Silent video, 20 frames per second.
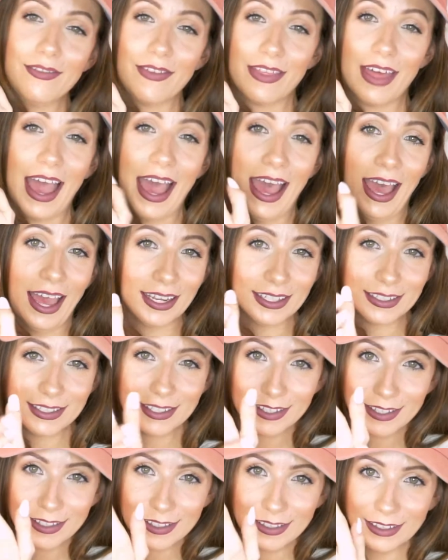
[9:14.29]

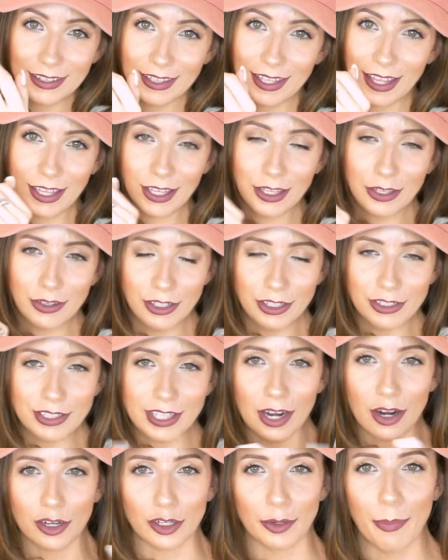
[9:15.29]
that. Like, you can use
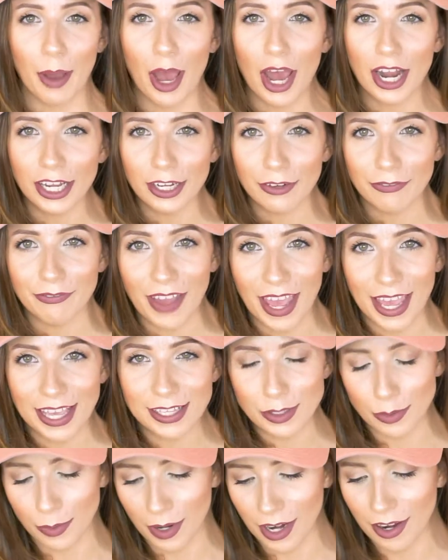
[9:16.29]
that on your body, your
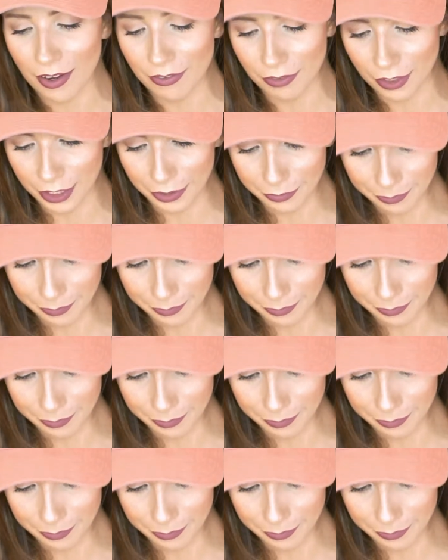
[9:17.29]
face, wherever.